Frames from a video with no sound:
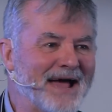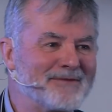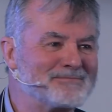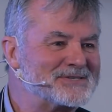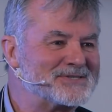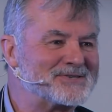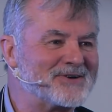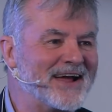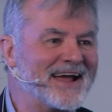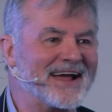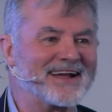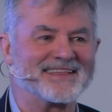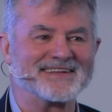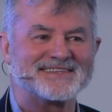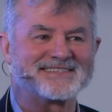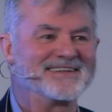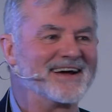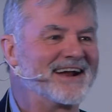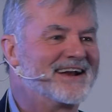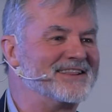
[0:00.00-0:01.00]
abstract,
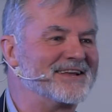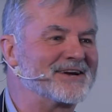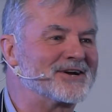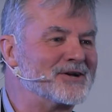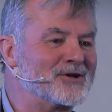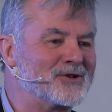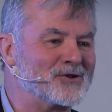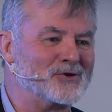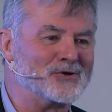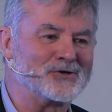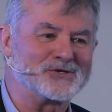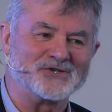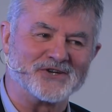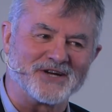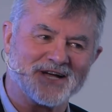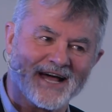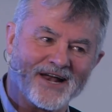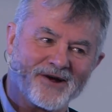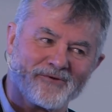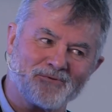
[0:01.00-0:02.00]
it's not in the conclusion.
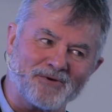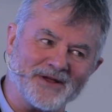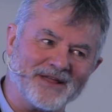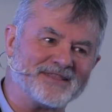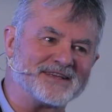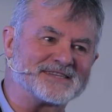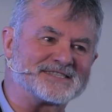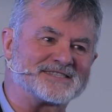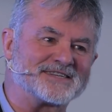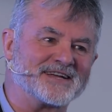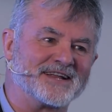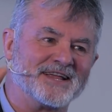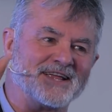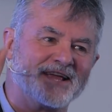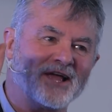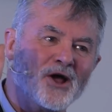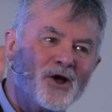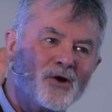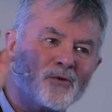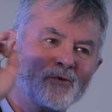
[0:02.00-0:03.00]
You gotta read this
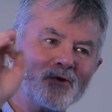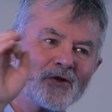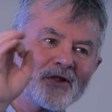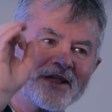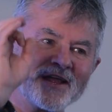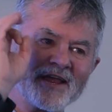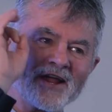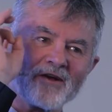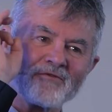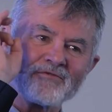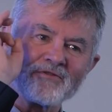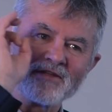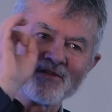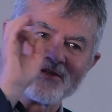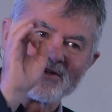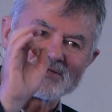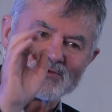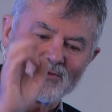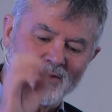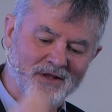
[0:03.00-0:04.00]
study really carefully.
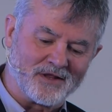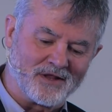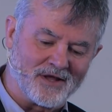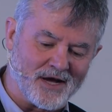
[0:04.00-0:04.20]
There's one